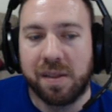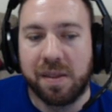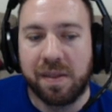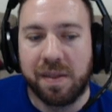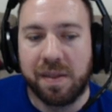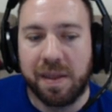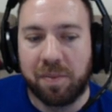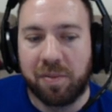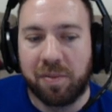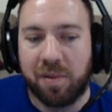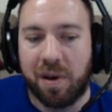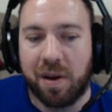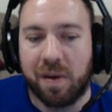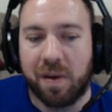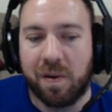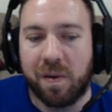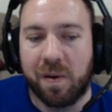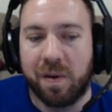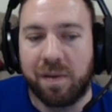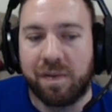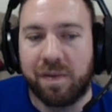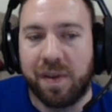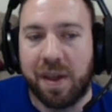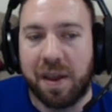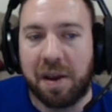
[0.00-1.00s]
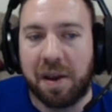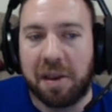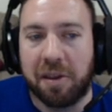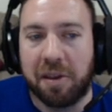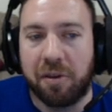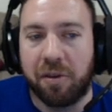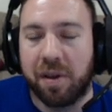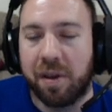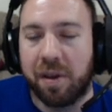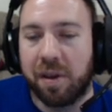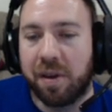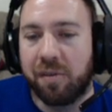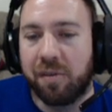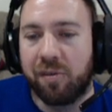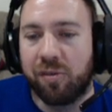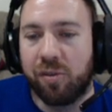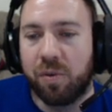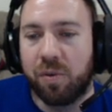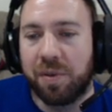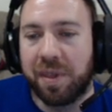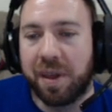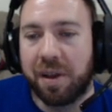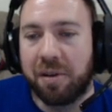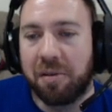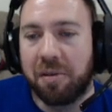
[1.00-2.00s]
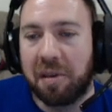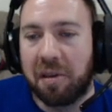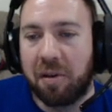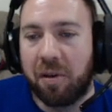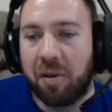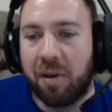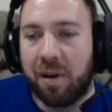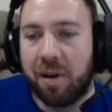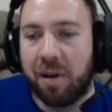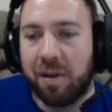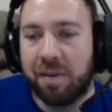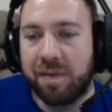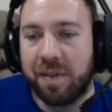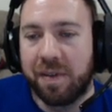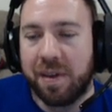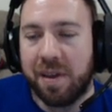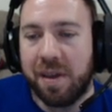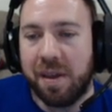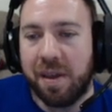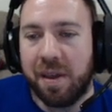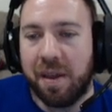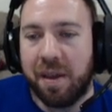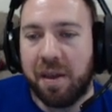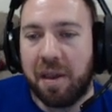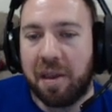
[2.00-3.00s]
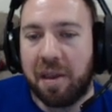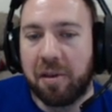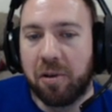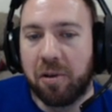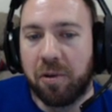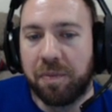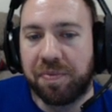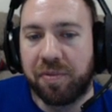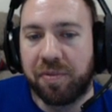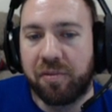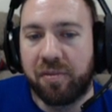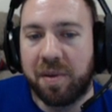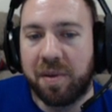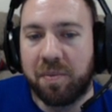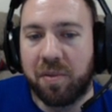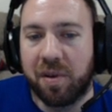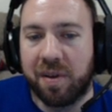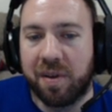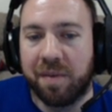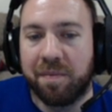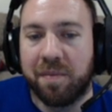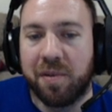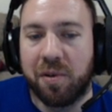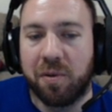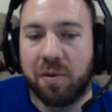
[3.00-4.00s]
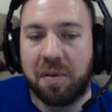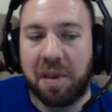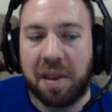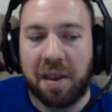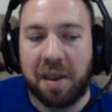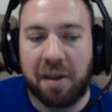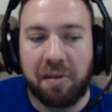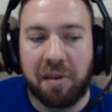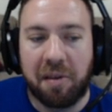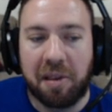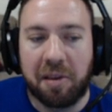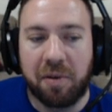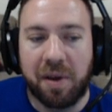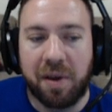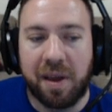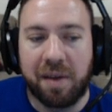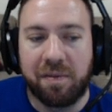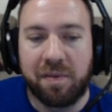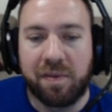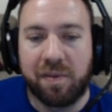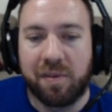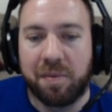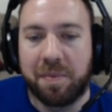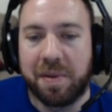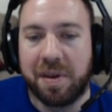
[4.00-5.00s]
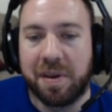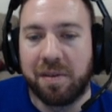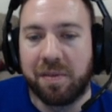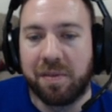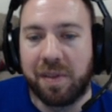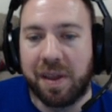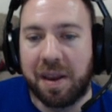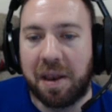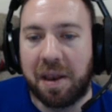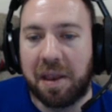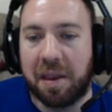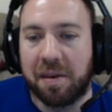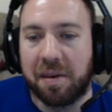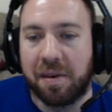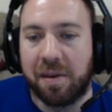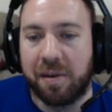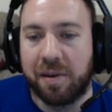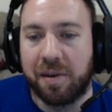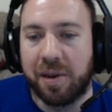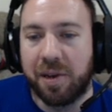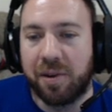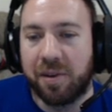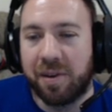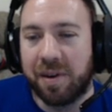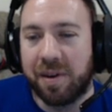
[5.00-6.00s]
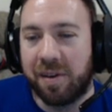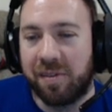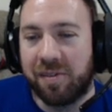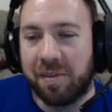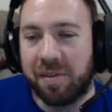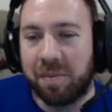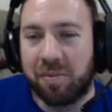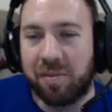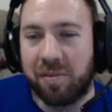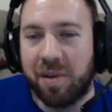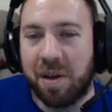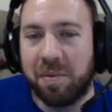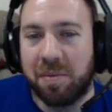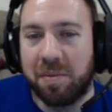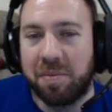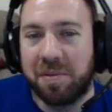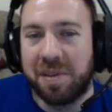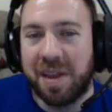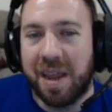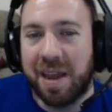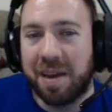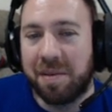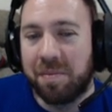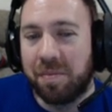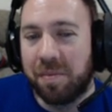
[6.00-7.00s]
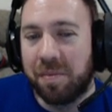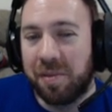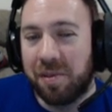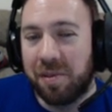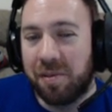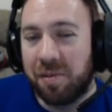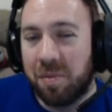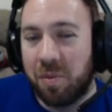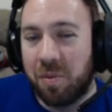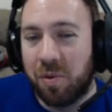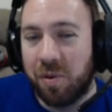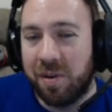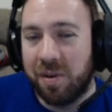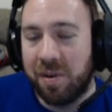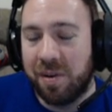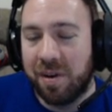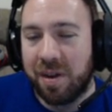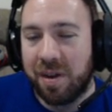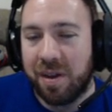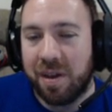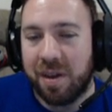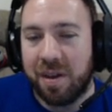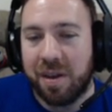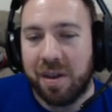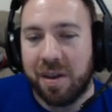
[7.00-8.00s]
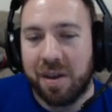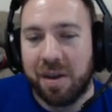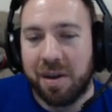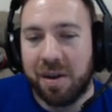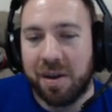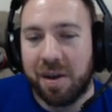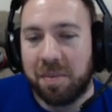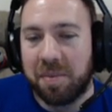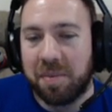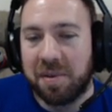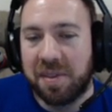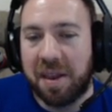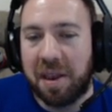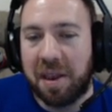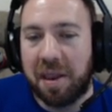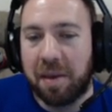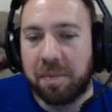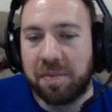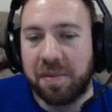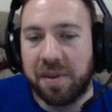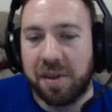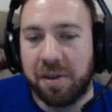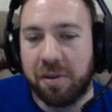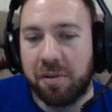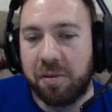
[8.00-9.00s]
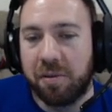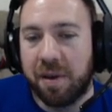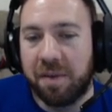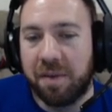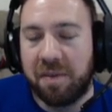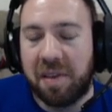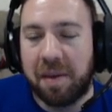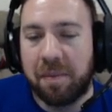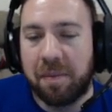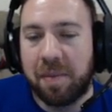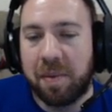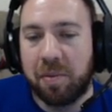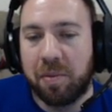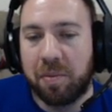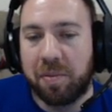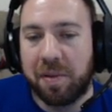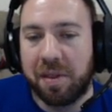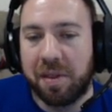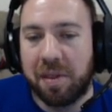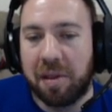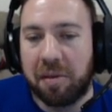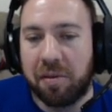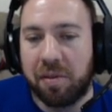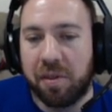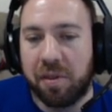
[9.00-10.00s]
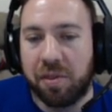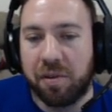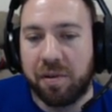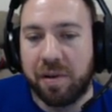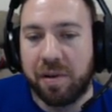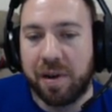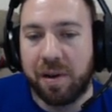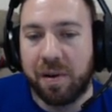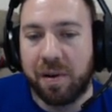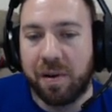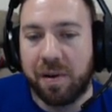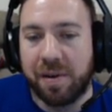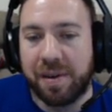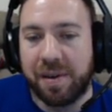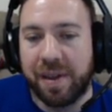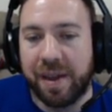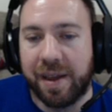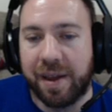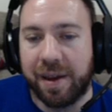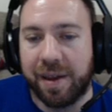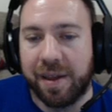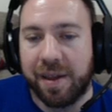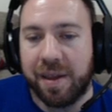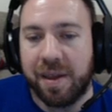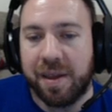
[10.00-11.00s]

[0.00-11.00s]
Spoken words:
then they proc her effects, so you can control when that goes off. So 3 Book of Moons. I also have a Forbidden Lance in here. You can actually probably add a little more, but that's up to you. I've seen people play this with a 30-card deck.